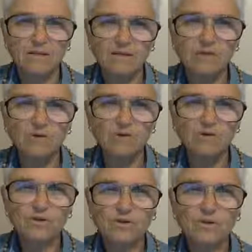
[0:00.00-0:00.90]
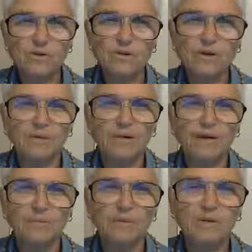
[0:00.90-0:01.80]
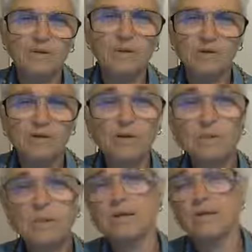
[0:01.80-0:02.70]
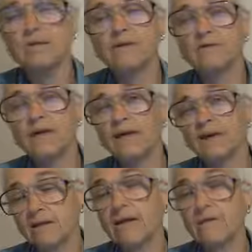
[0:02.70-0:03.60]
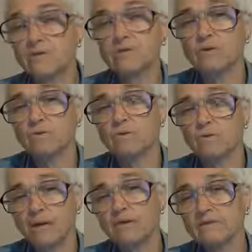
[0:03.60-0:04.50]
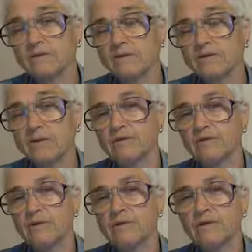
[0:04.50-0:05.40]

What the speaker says: he would do something about that, but it was going to be at a later date, and that was the Battle of Kurukshetra.